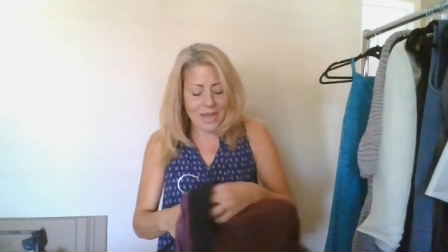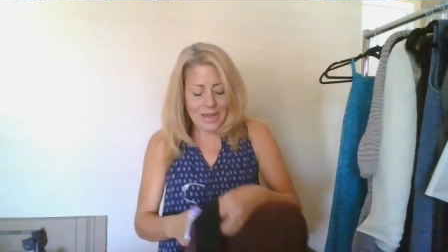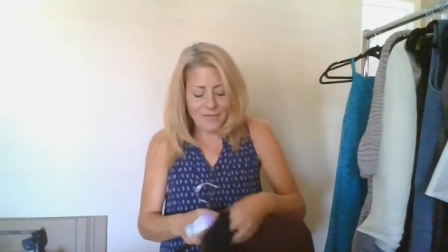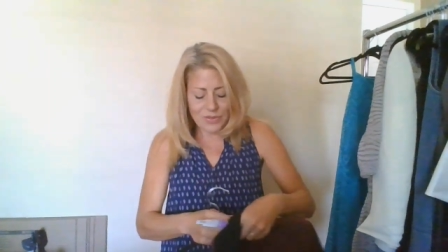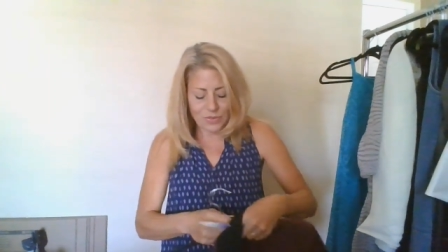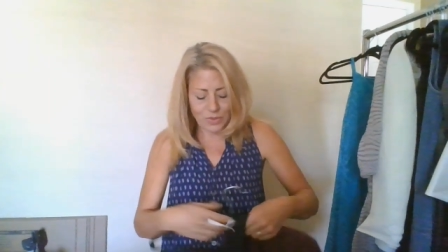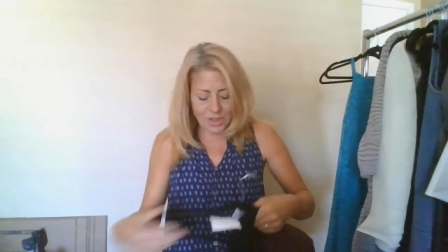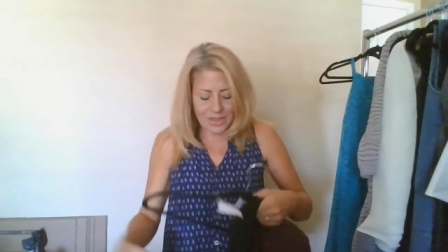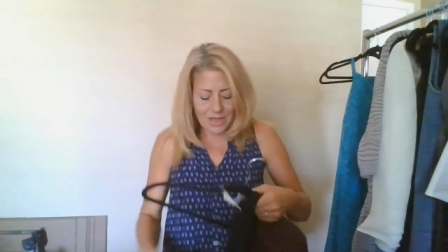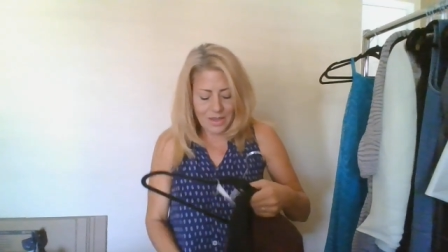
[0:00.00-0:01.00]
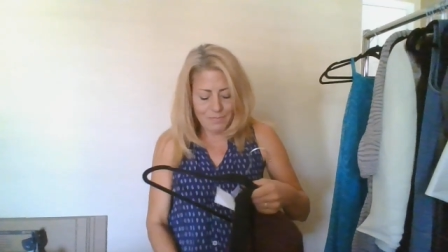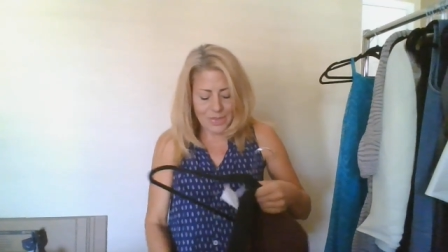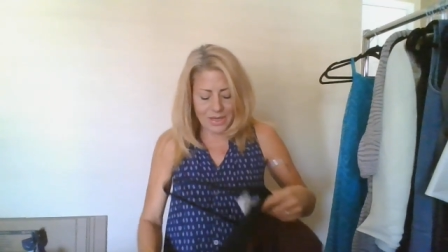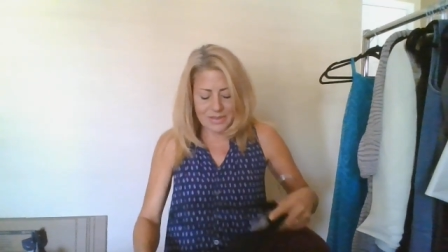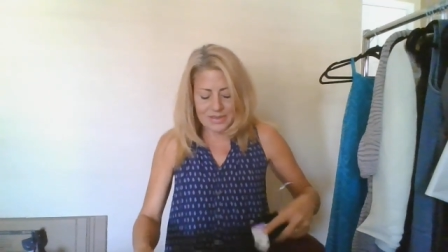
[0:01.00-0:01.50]
I have to look up
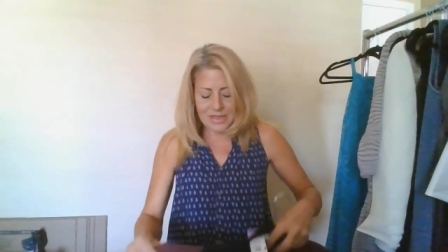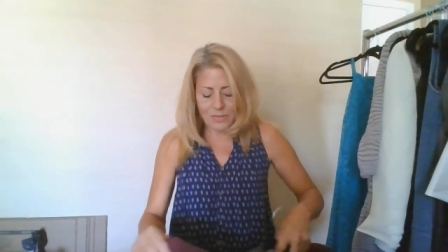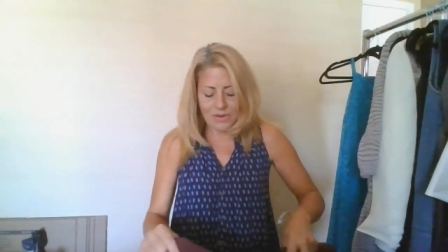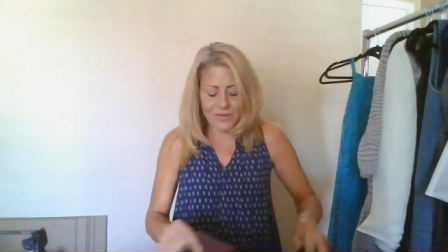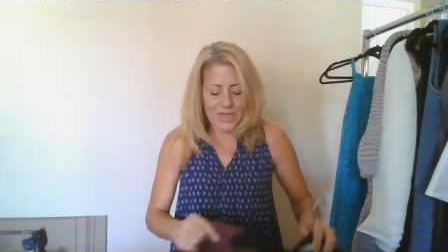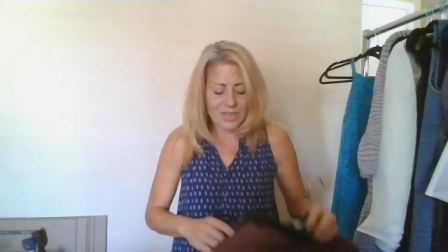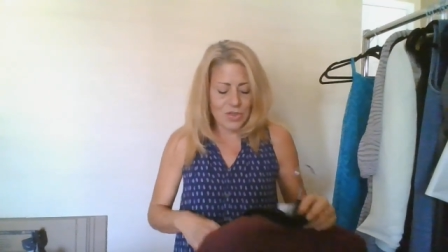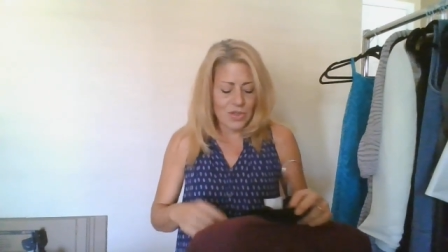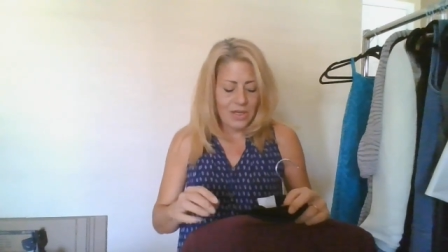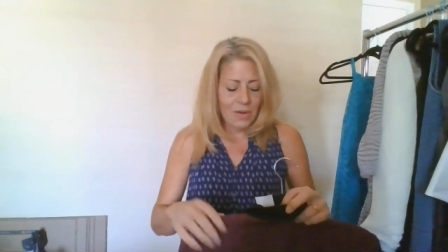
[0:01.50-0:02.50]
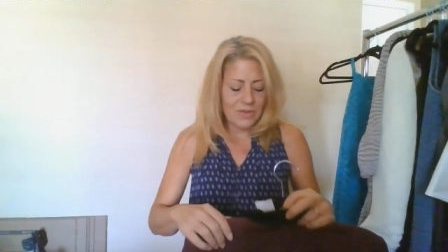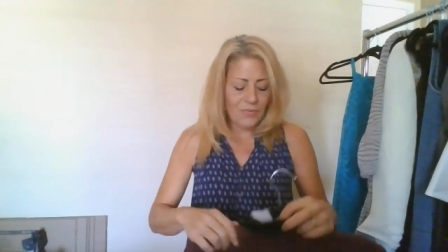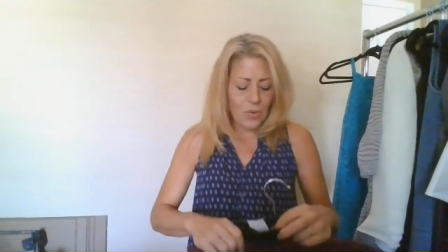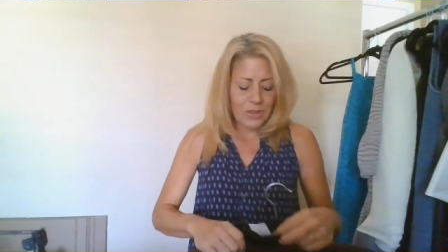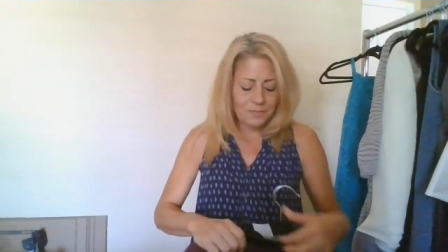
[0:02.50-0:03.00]
and see what Venus usually goes
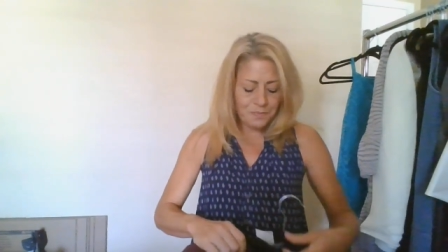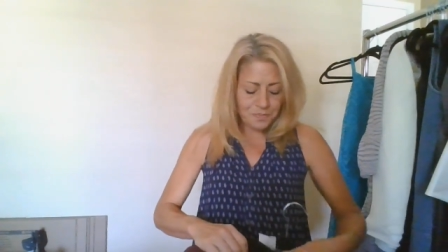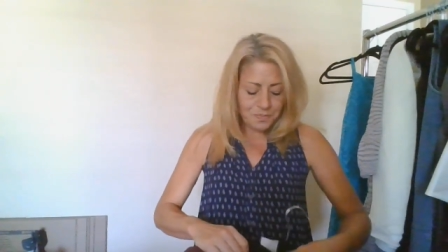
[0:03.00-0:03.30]
for.